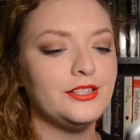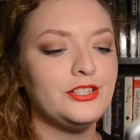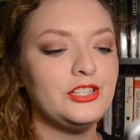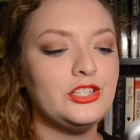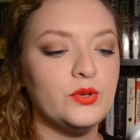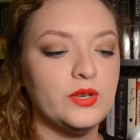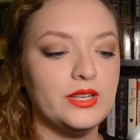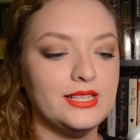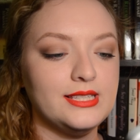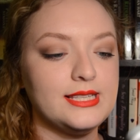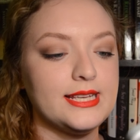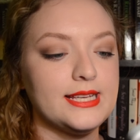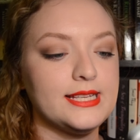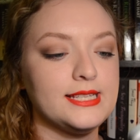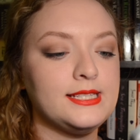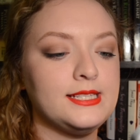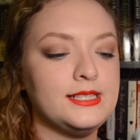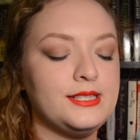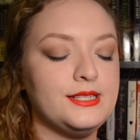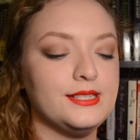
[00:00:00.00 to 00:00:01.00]
To
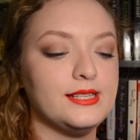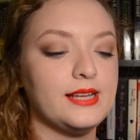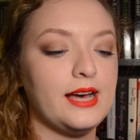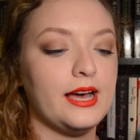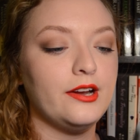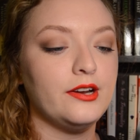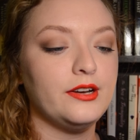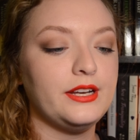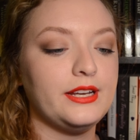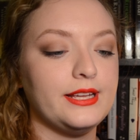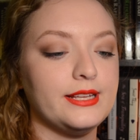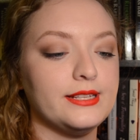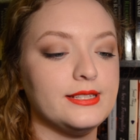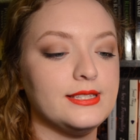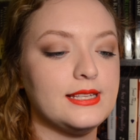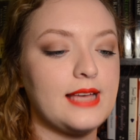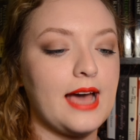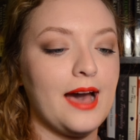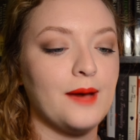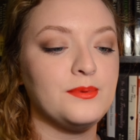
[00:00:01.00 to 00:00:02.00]
exist, desire
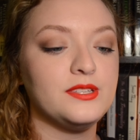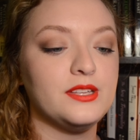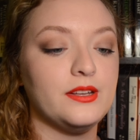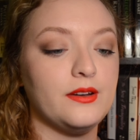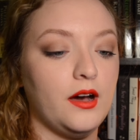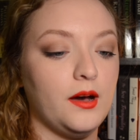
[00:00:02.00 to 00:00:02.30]
needs absent